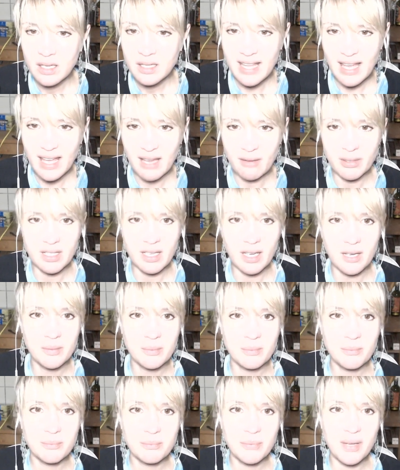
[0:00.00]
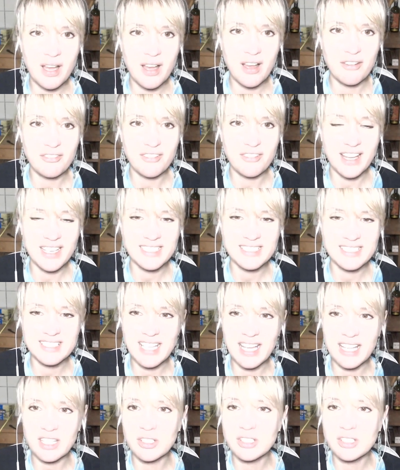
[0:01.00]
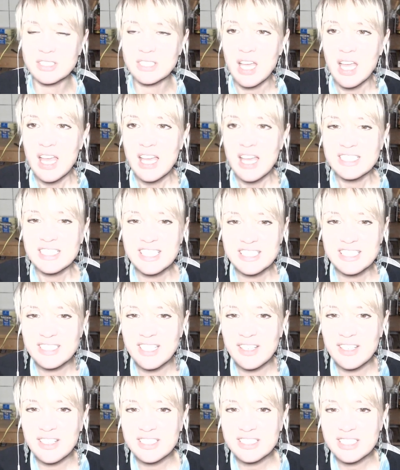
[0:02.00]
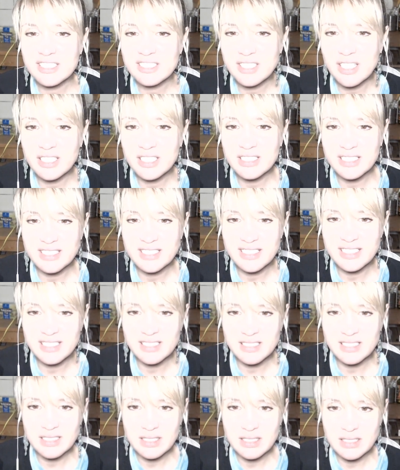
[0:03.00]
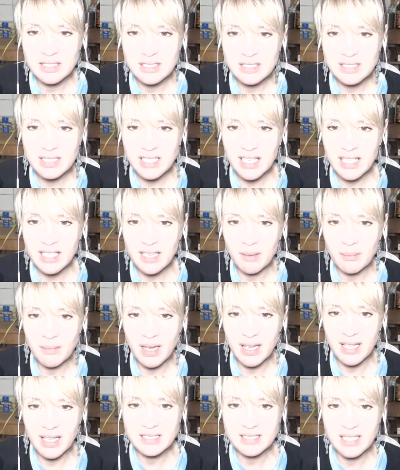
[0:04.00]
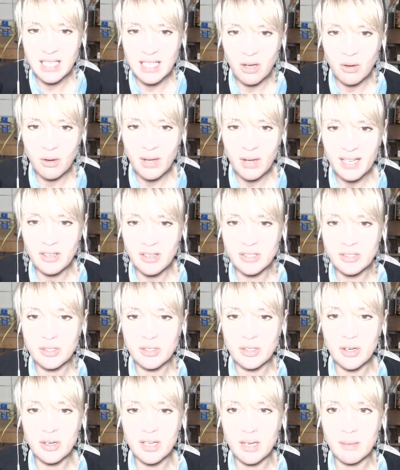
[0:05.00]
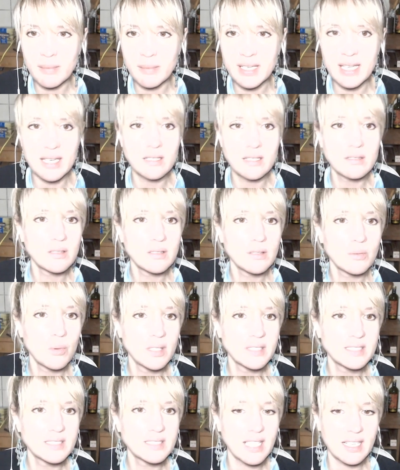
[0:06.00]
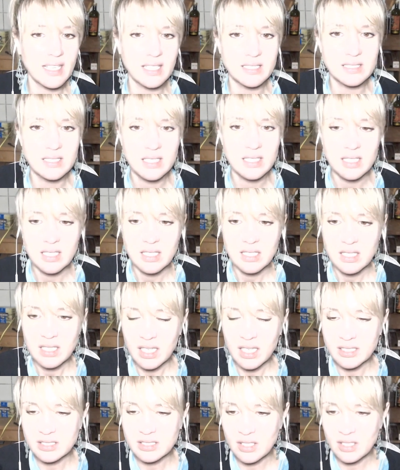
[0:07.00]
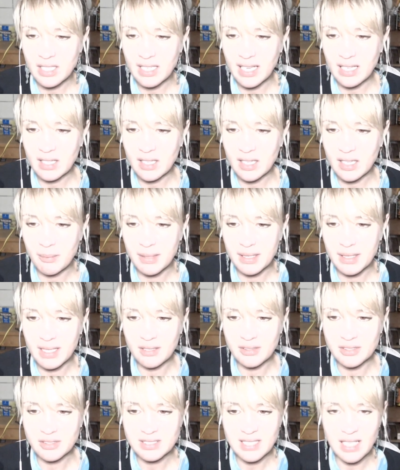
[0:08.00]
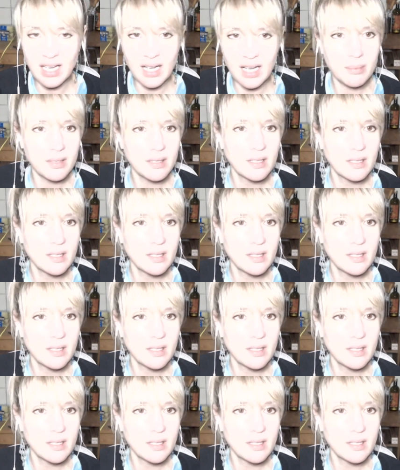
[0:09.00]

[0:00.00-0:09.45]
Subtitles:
There we go. Perfect. Thank you. Just so it doesn't take up my internet. Oh, hang on, you're not coming in. 1 second. I just got to get you coming in on Skype.